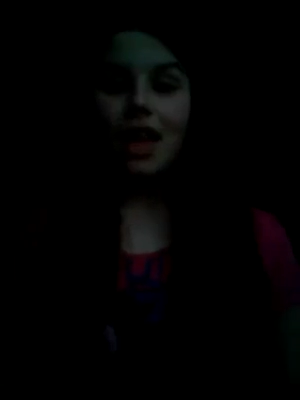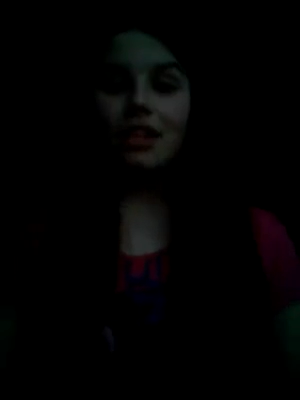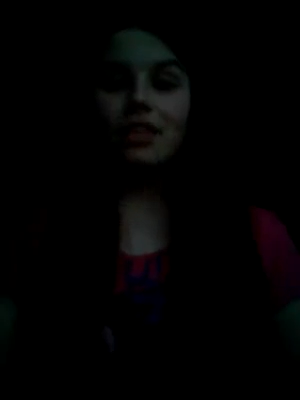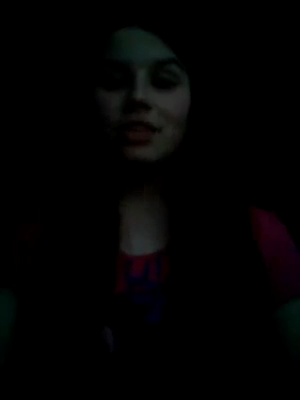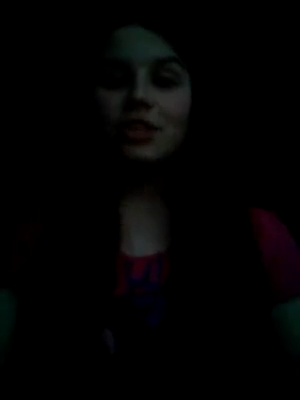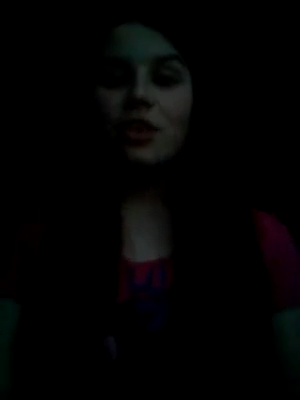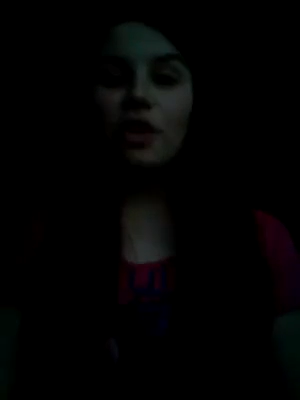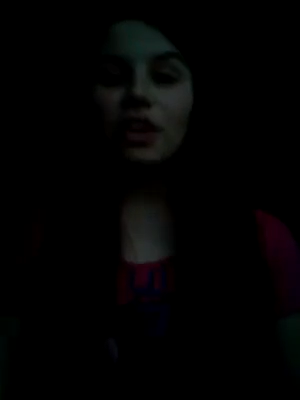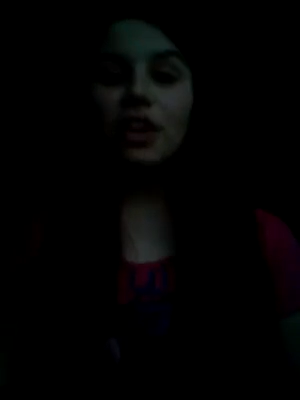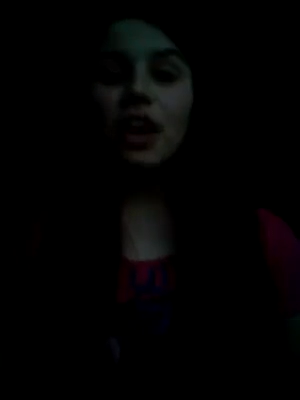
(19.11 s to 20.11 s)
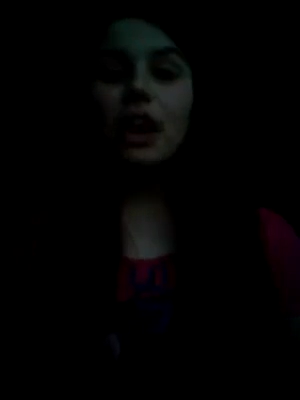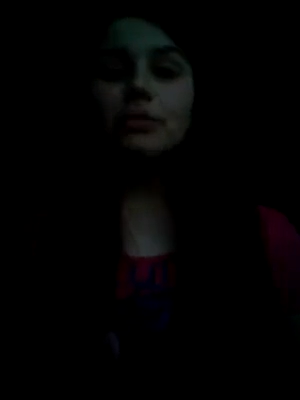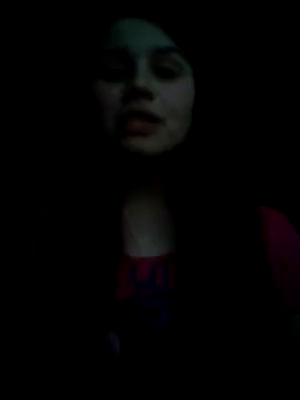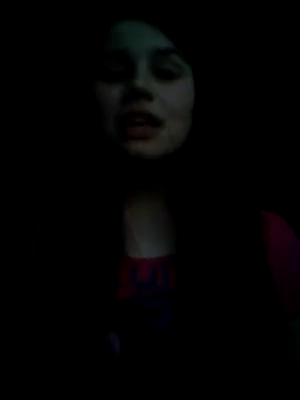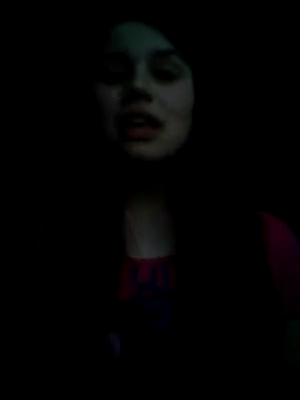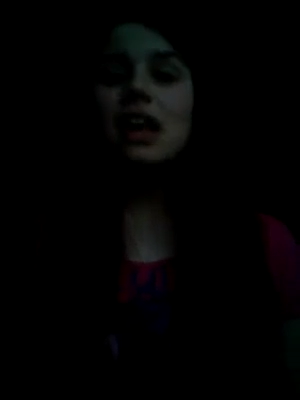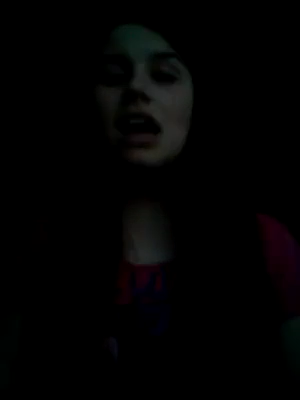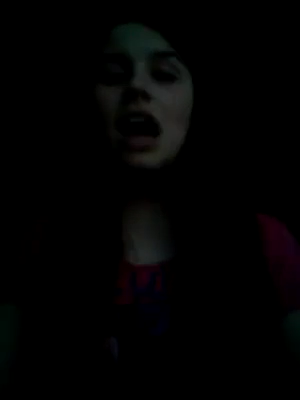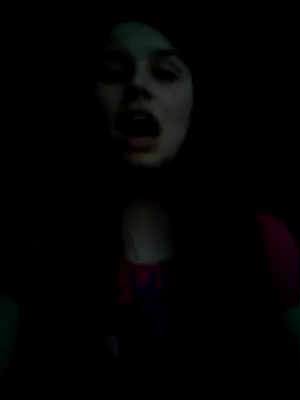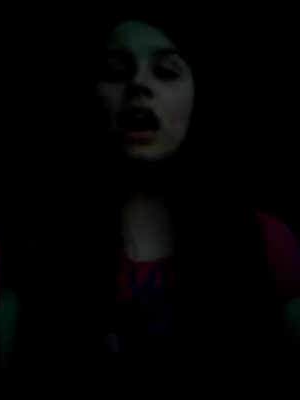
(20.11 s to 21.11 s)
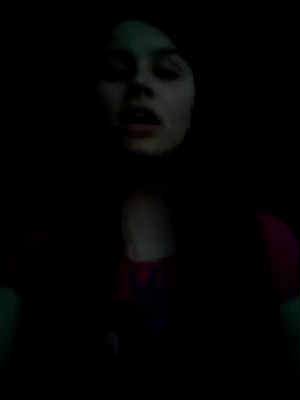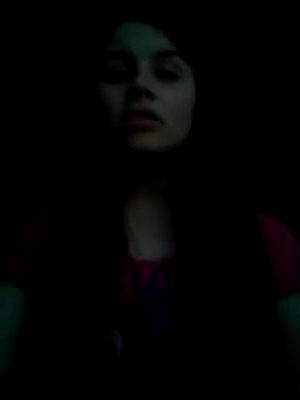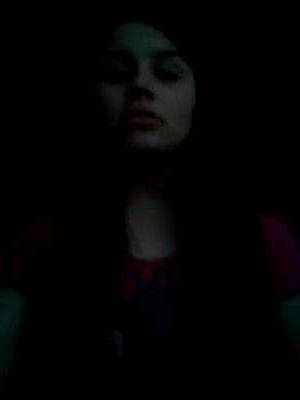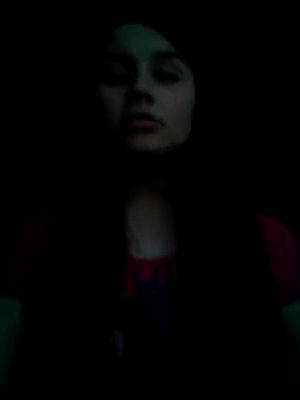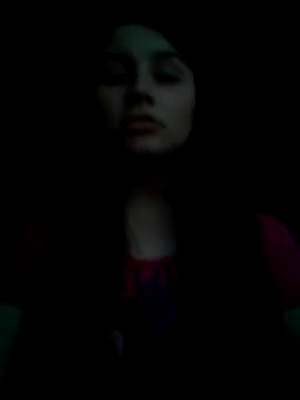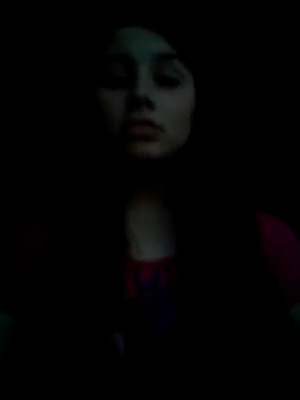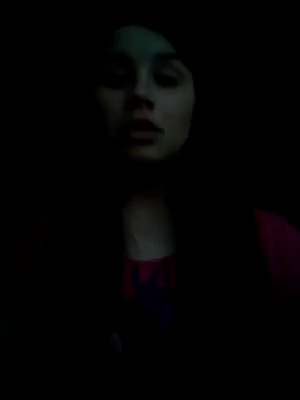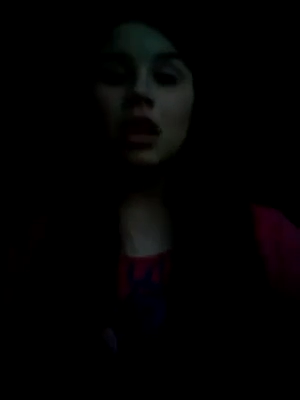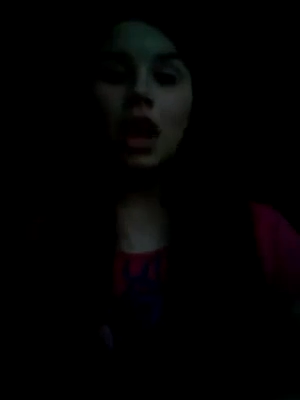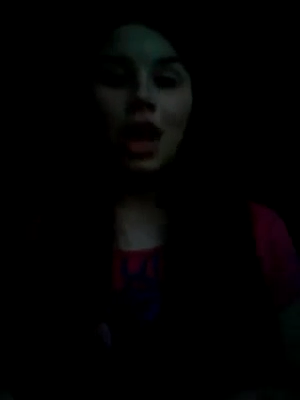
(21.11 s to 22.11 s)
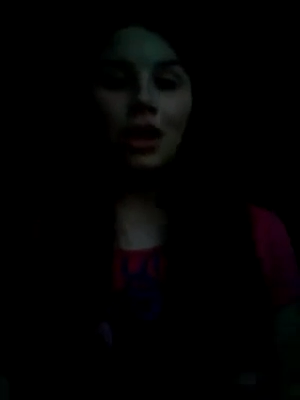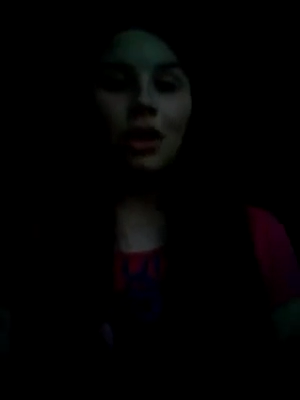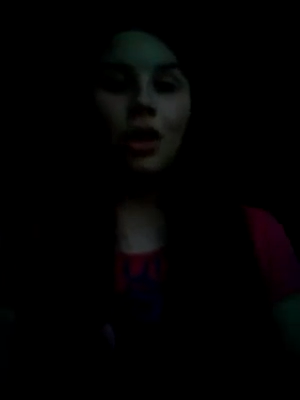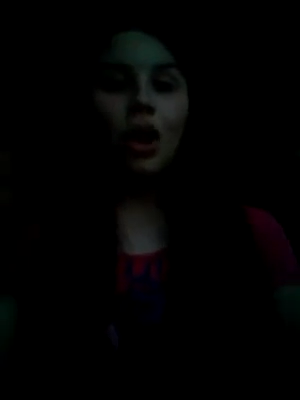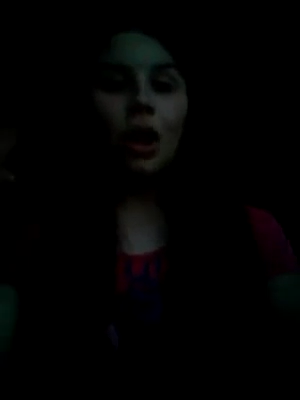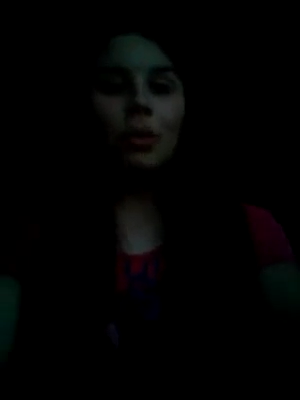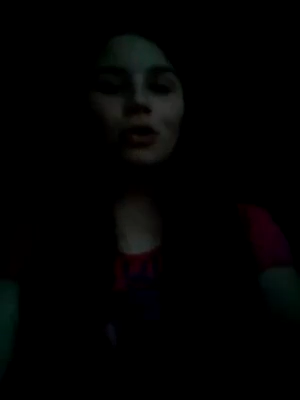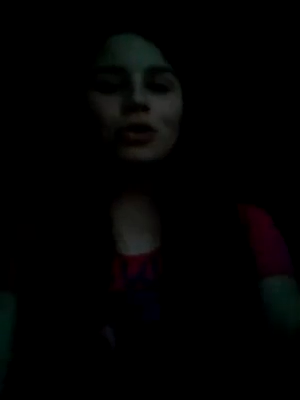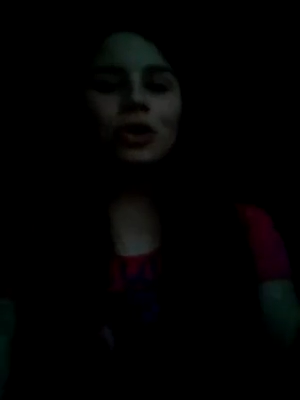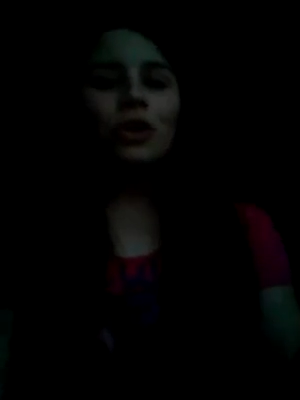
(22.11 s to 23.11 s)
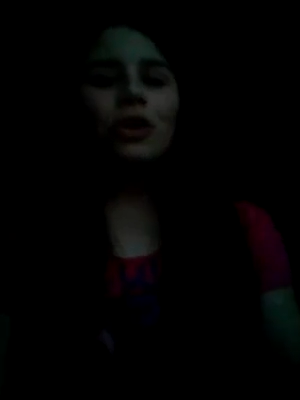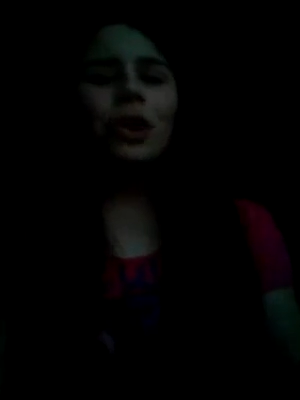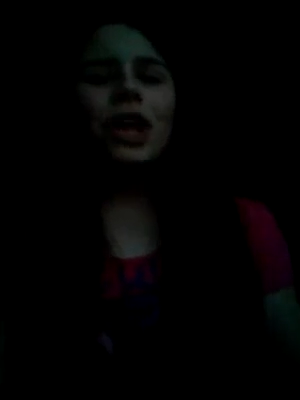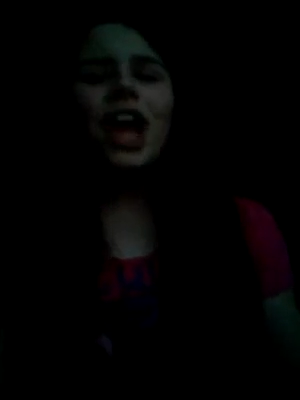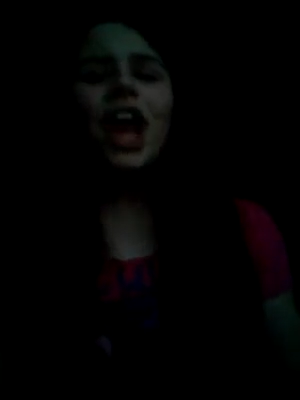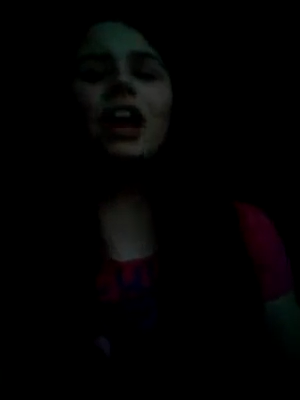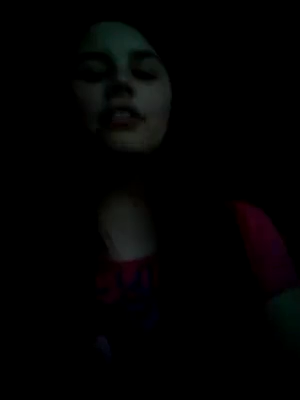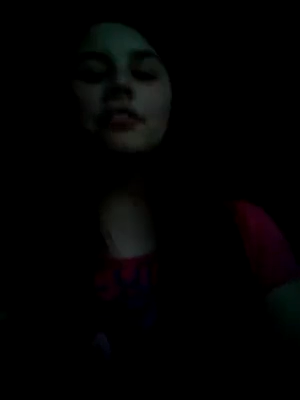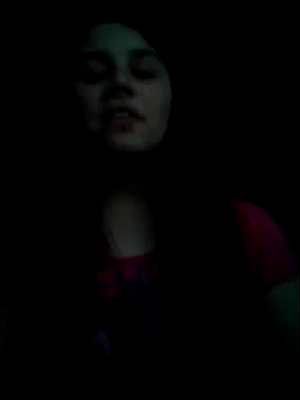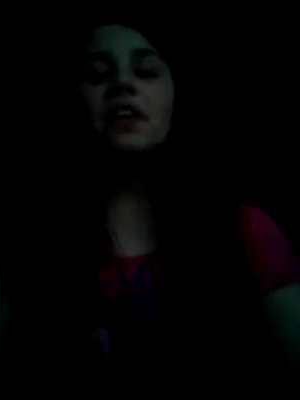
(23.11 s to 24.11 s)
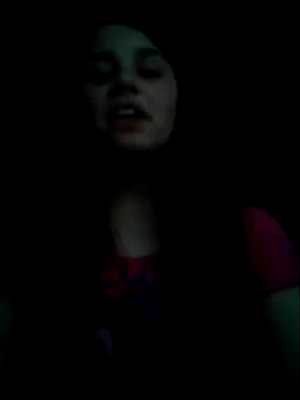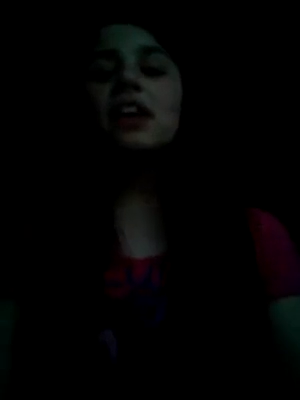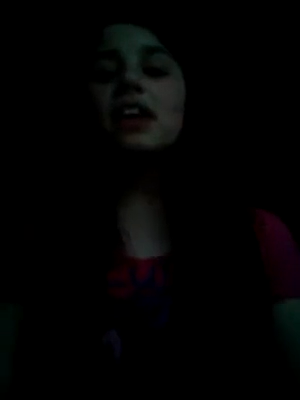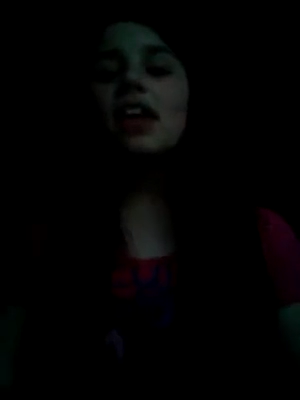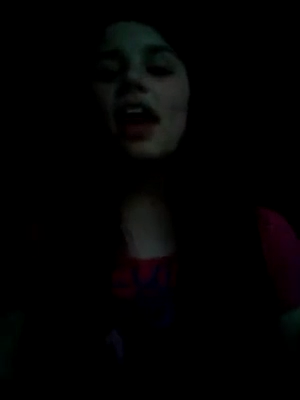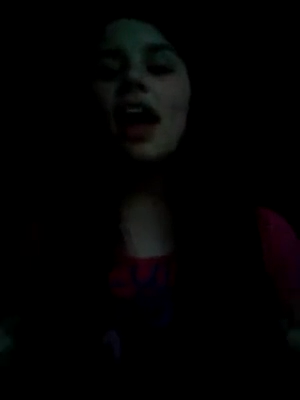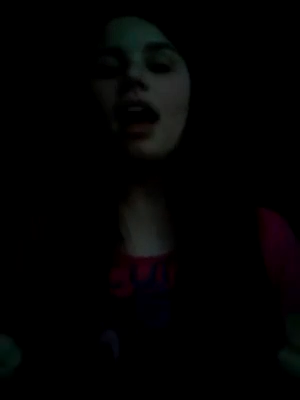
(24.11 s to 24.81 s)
In the torn up town, no postcode envy,